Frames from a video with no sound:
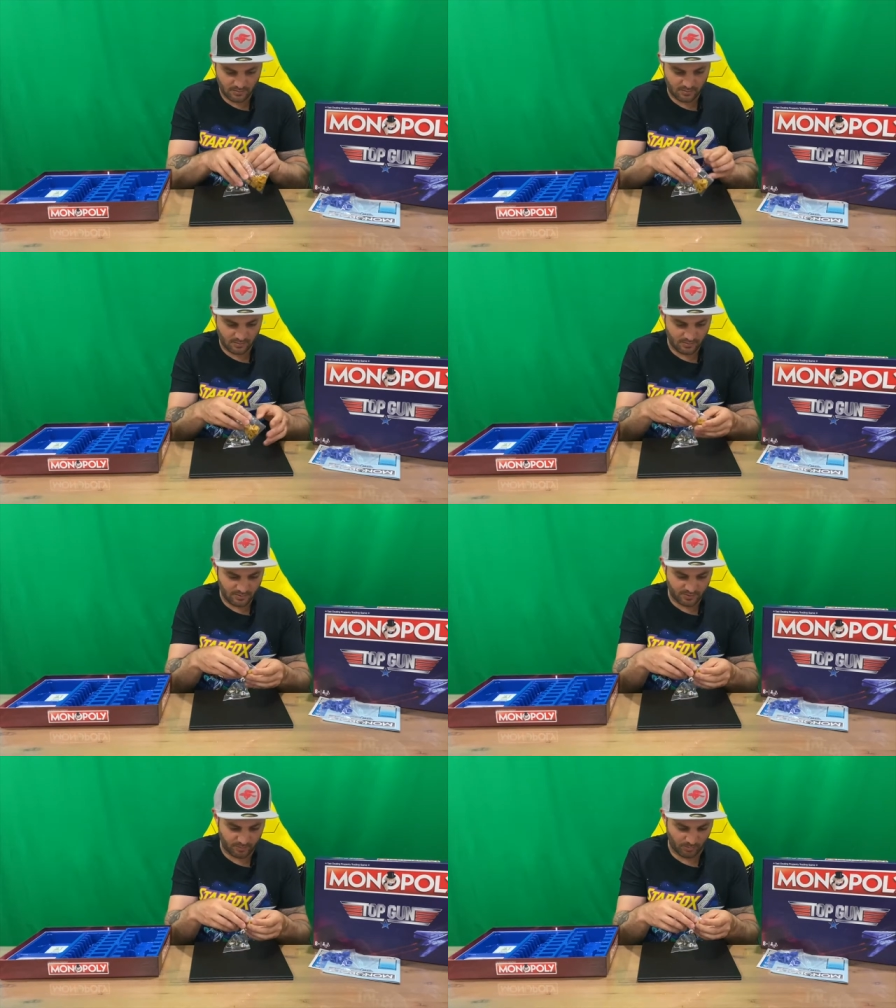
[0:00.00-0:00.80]
this is
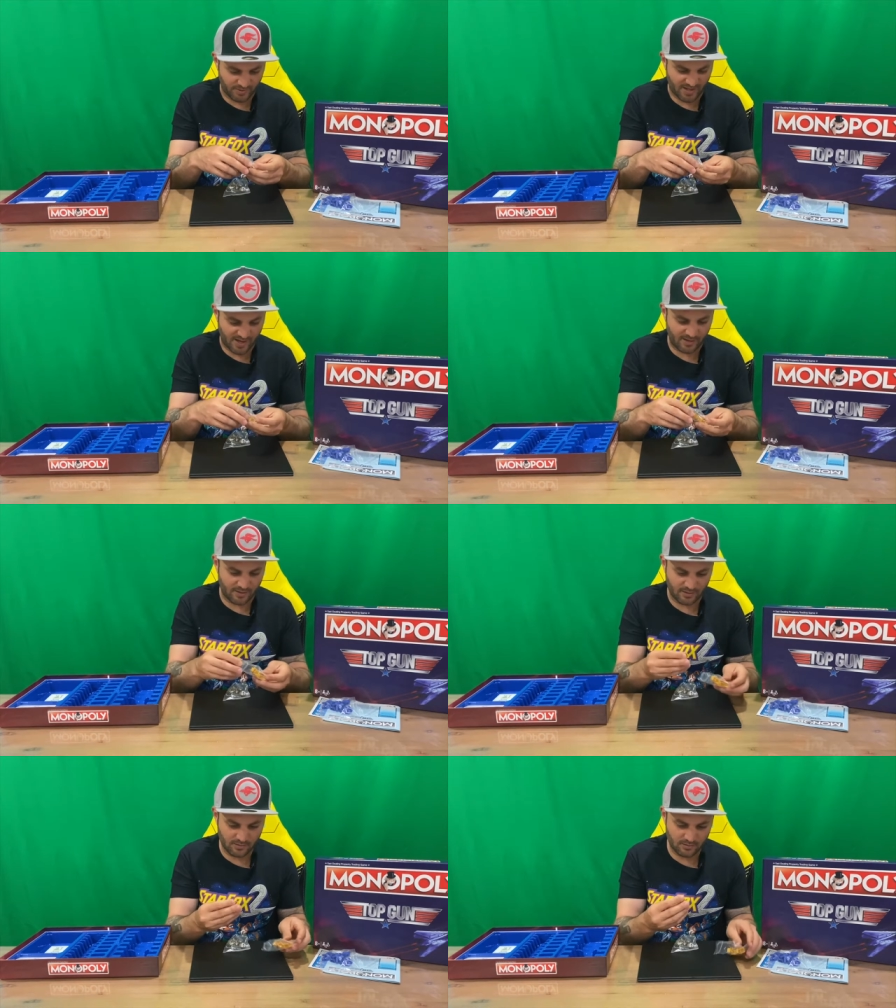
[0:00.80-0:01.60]
probably the hangar.
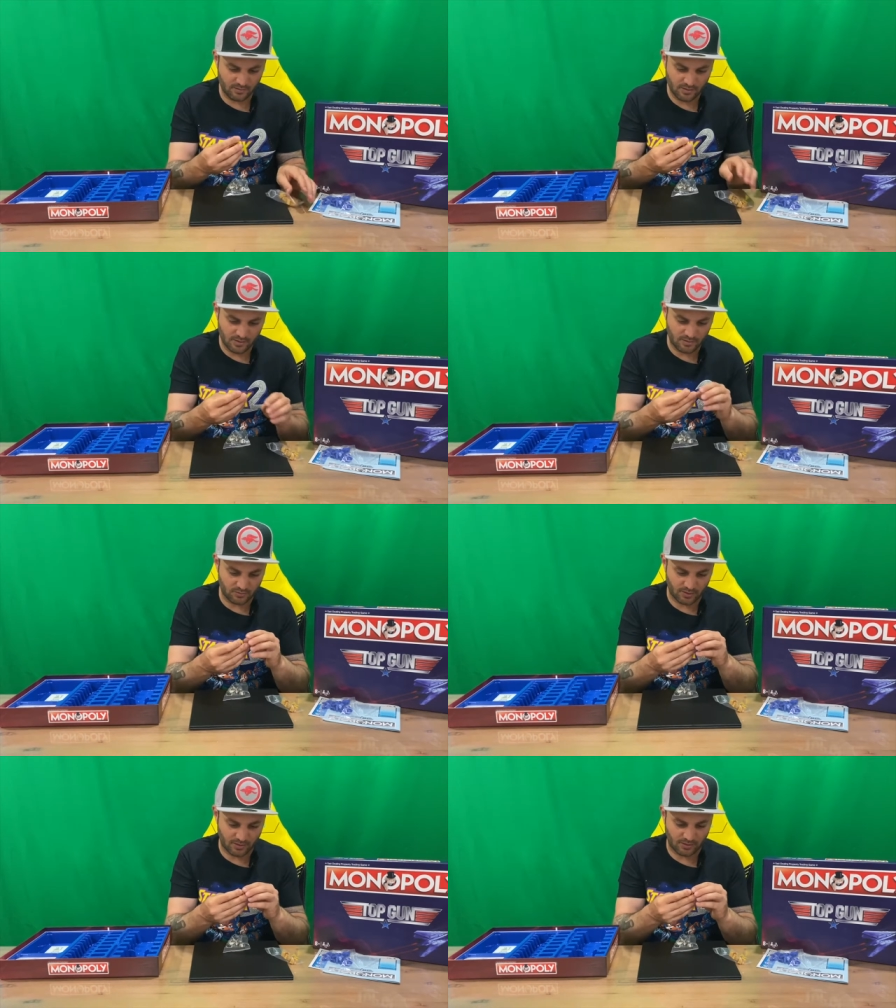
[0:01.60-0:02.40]
It's not
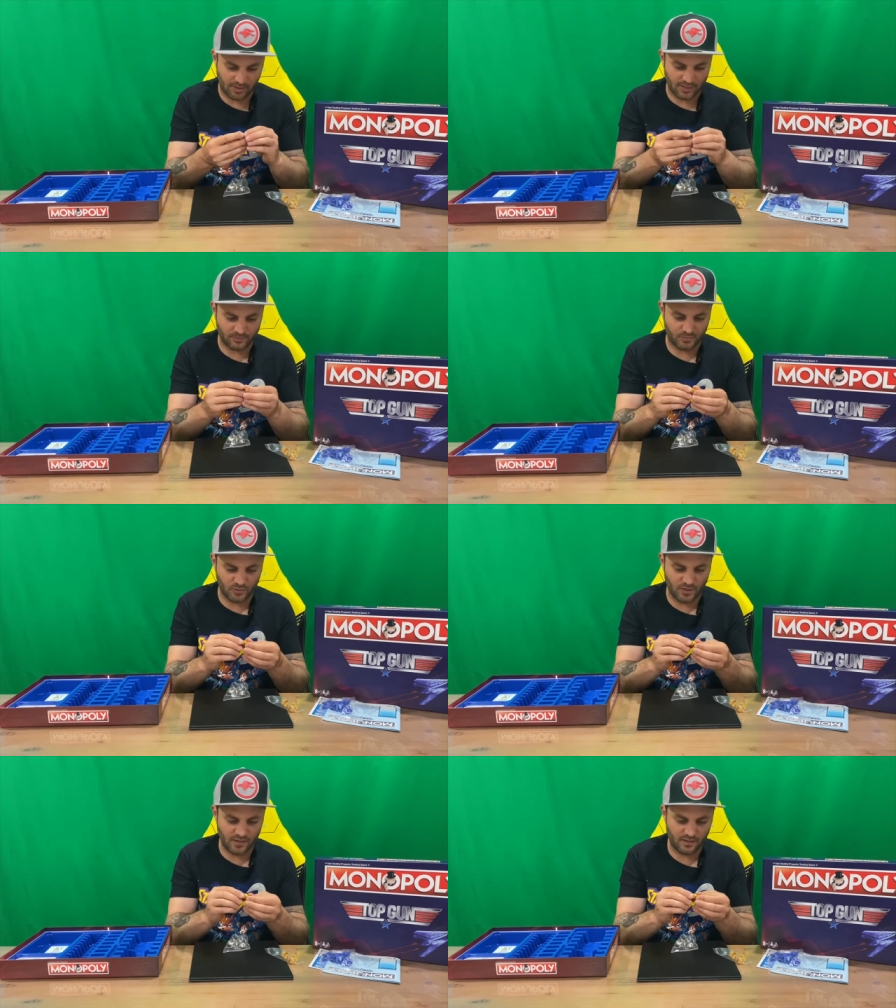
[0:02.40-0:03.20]
a larger
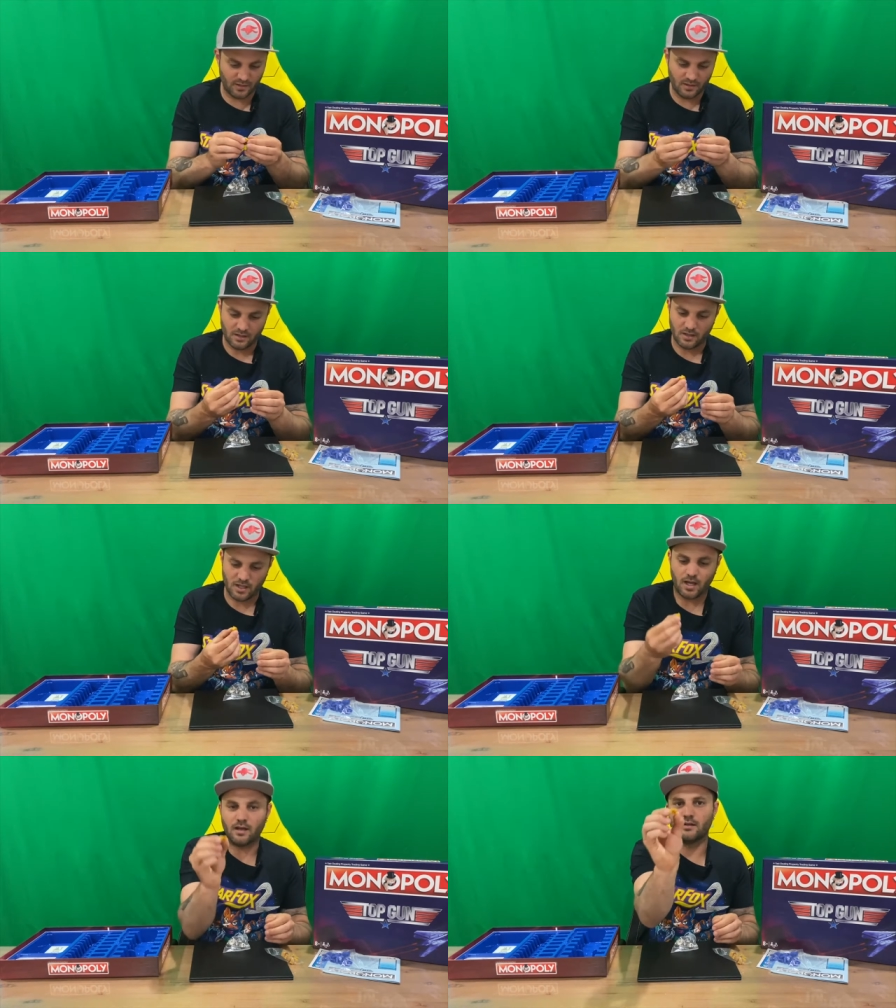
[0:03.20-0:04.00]
building, uh,
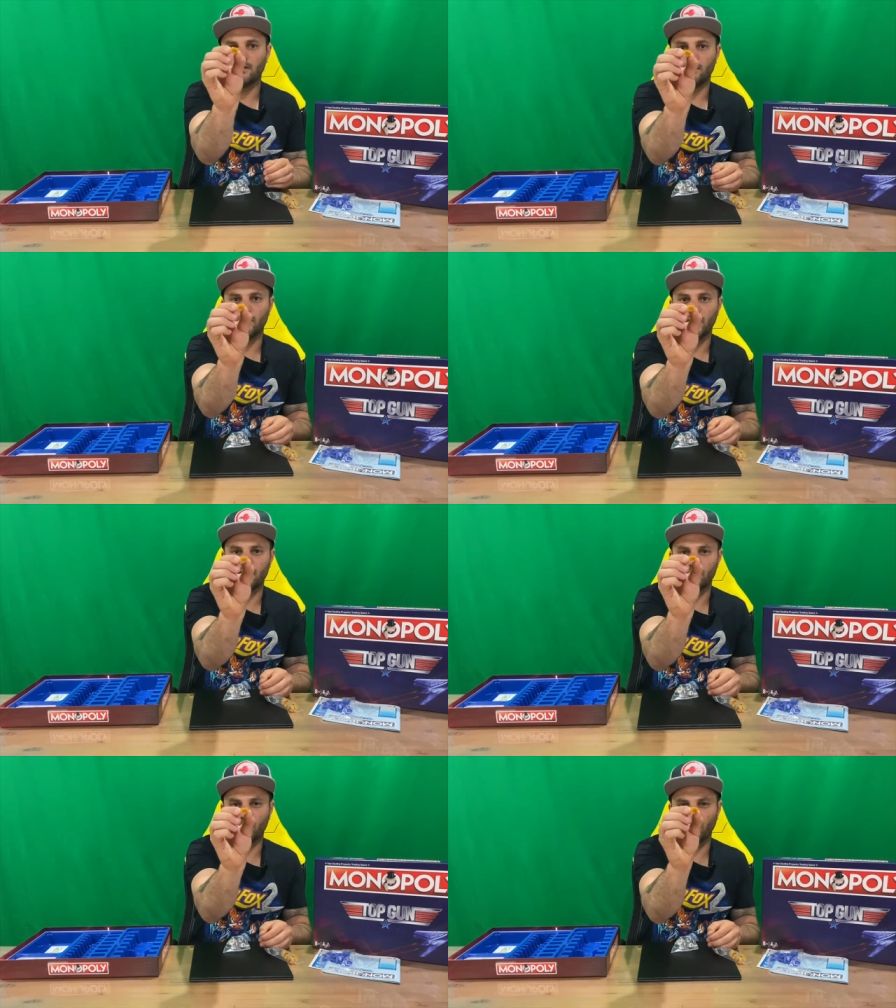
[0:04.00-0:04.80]
where
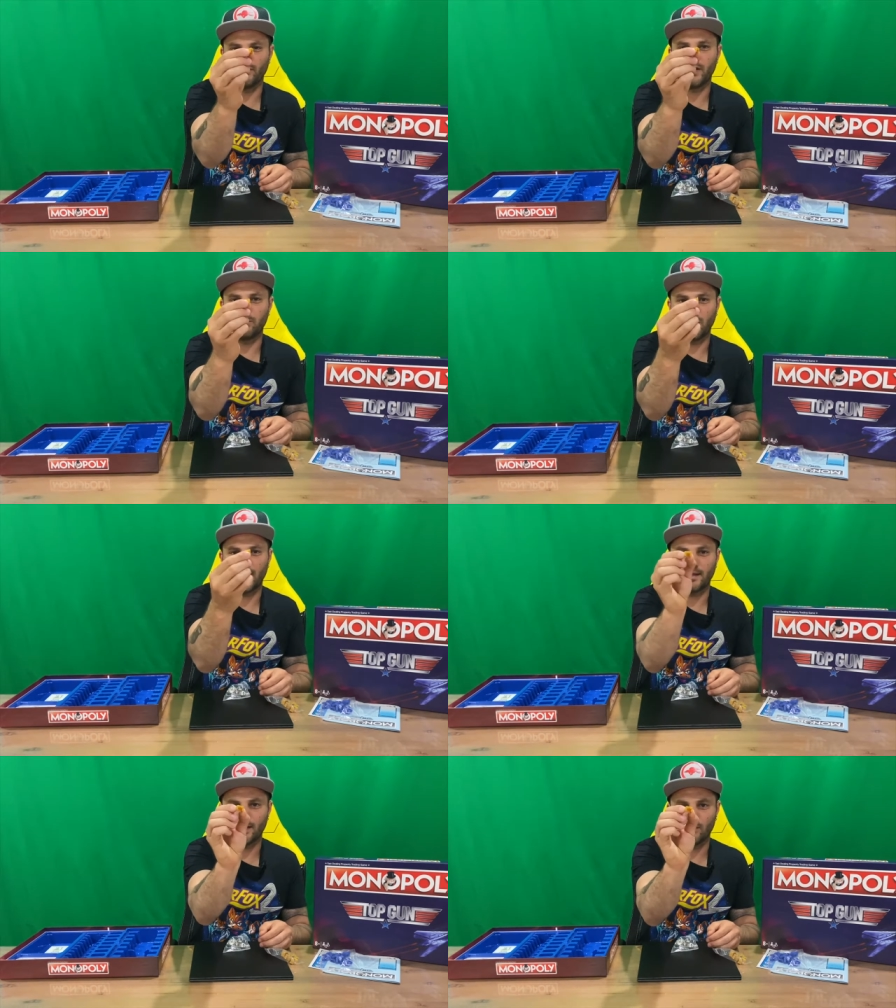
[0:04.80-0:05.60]
probably for your plane,
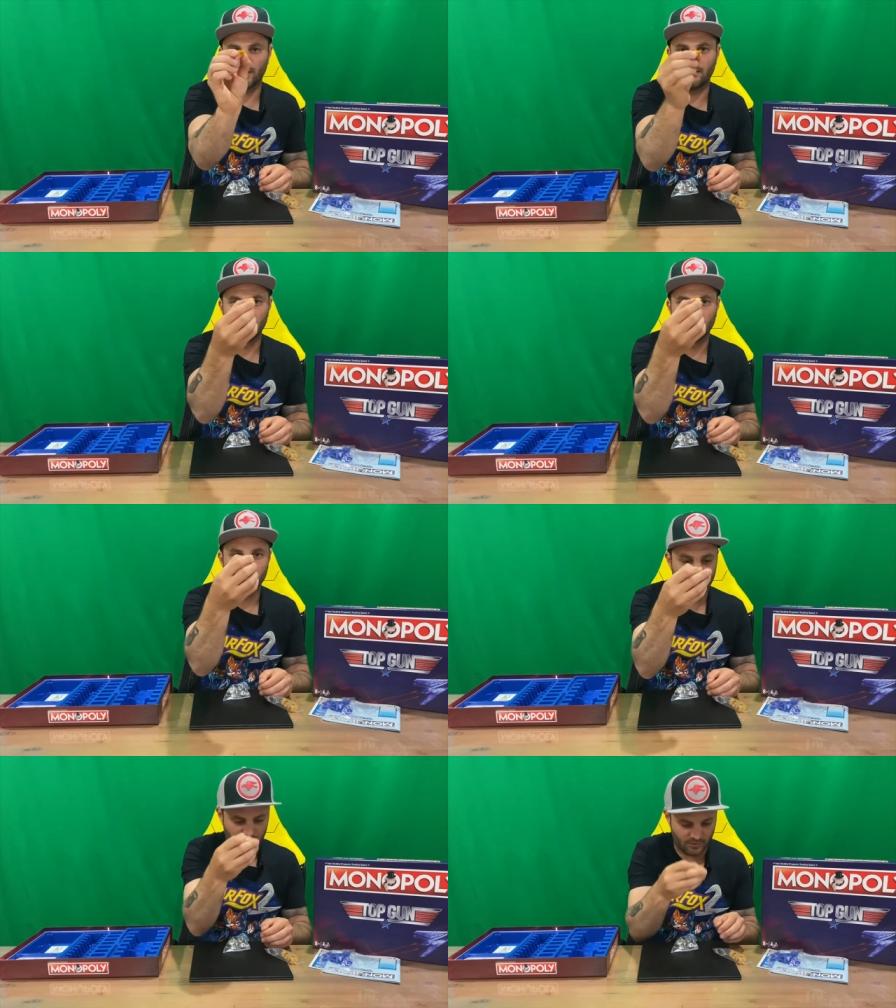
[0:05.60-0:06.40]
that one.
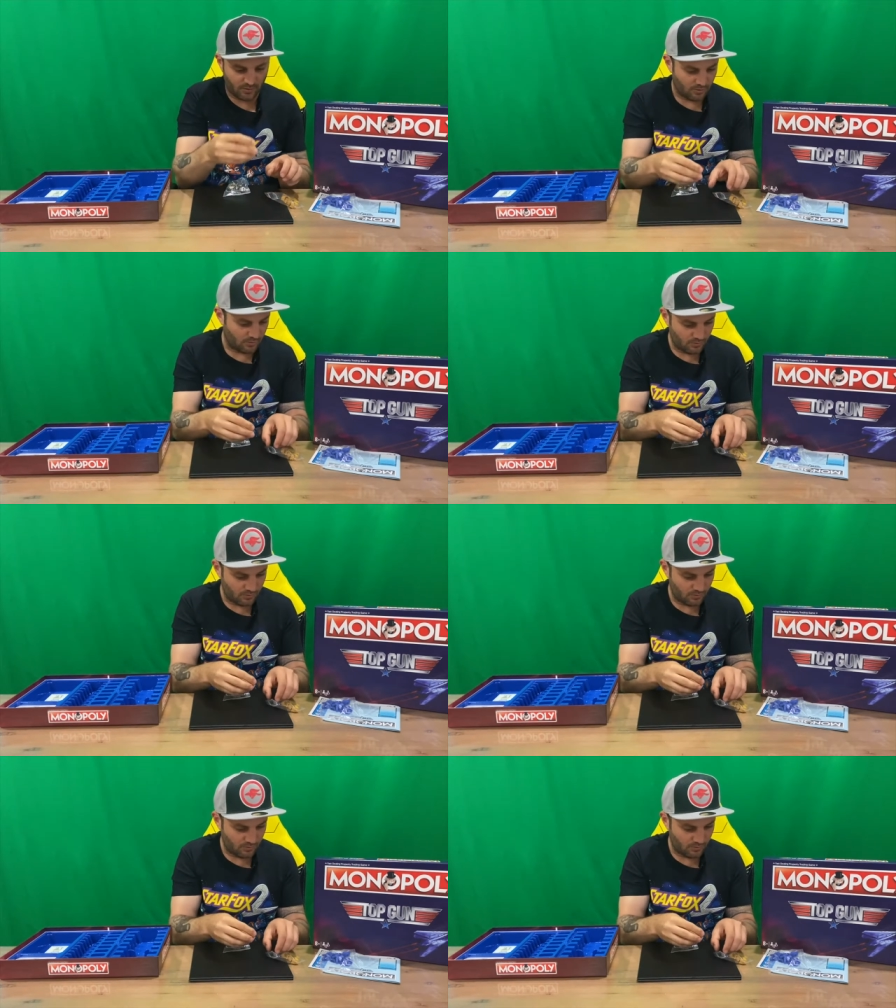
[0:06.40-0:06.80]
So